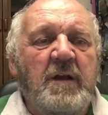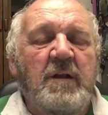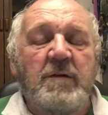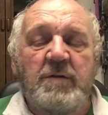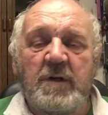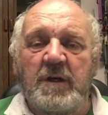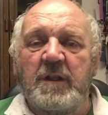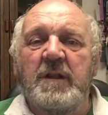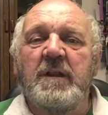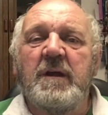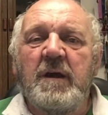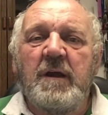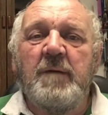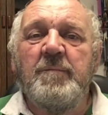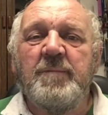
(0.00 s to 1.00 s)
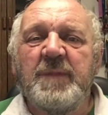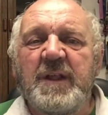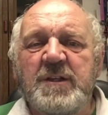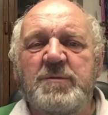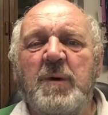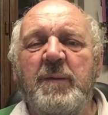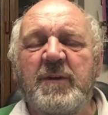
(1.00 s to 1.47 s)
Right,
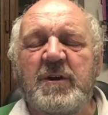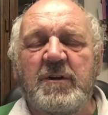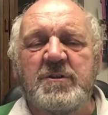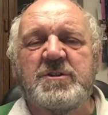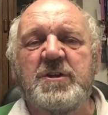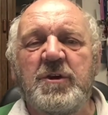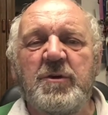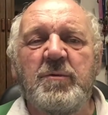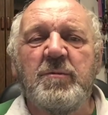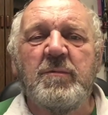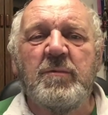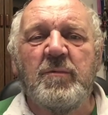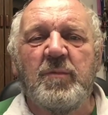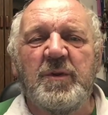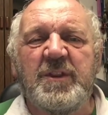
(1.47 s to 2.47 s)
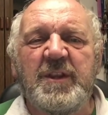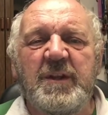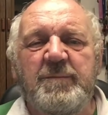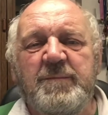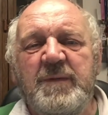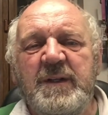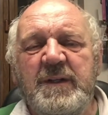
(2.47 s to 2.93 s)
that's where we got to with the
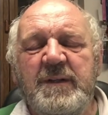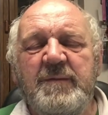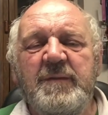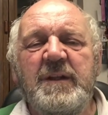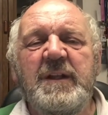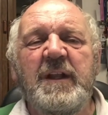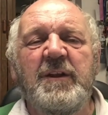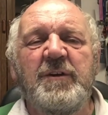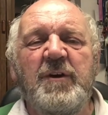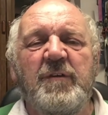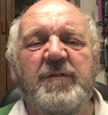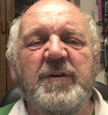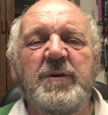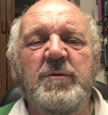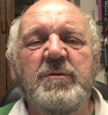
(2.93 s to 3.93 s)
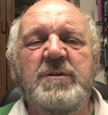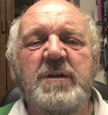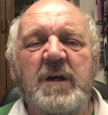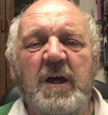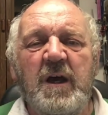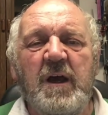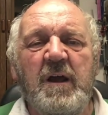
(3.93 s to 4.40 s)
little Nuffield.
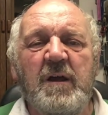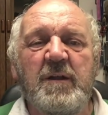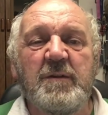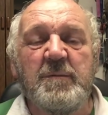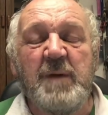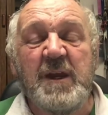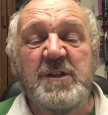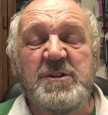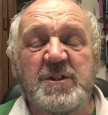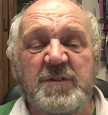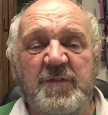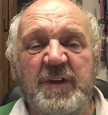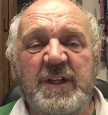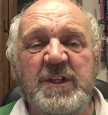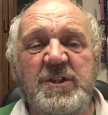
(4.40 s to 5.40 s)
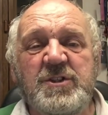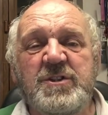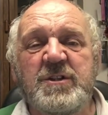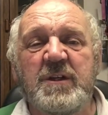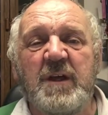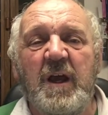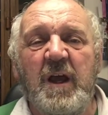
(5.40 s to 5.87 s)
The major's
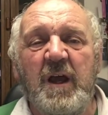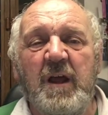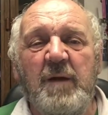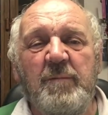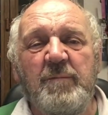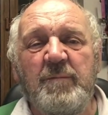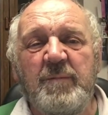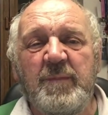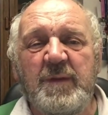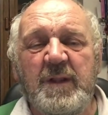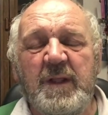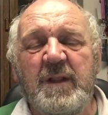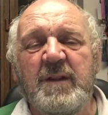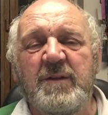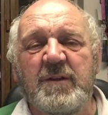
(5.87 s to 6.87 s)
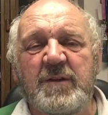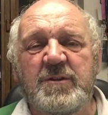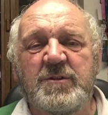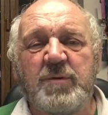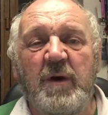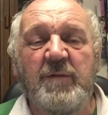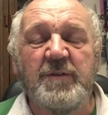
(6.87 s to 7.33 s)
finished. The
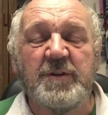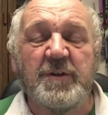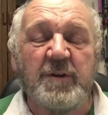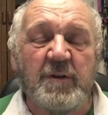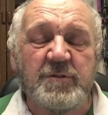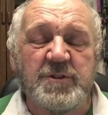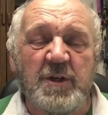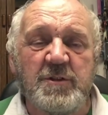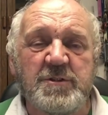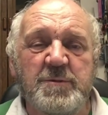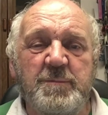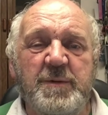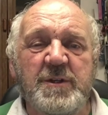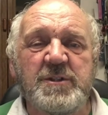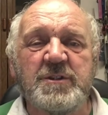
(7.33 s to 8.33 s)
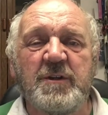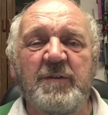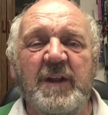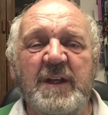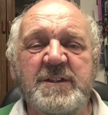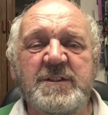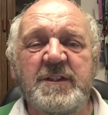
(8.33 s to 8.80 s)
1200 I'll show you some pictures of
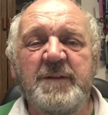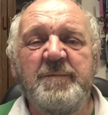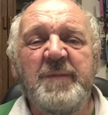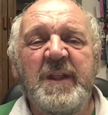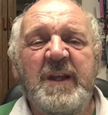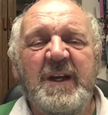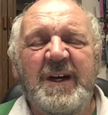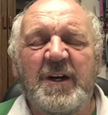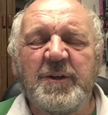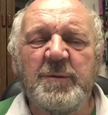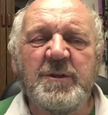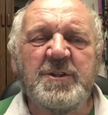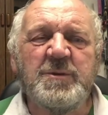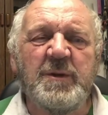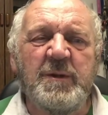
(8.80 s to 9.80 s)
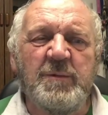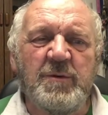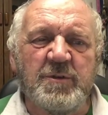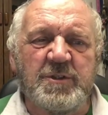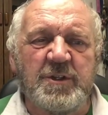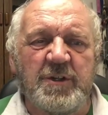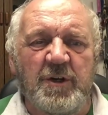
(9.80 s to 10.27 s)
later. I don't want to do any more
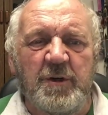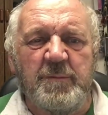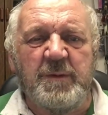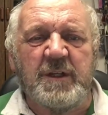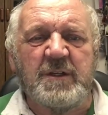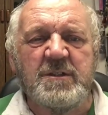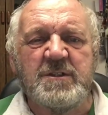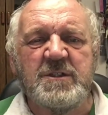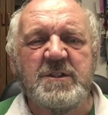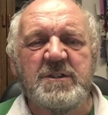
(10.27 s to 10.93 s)
tonight because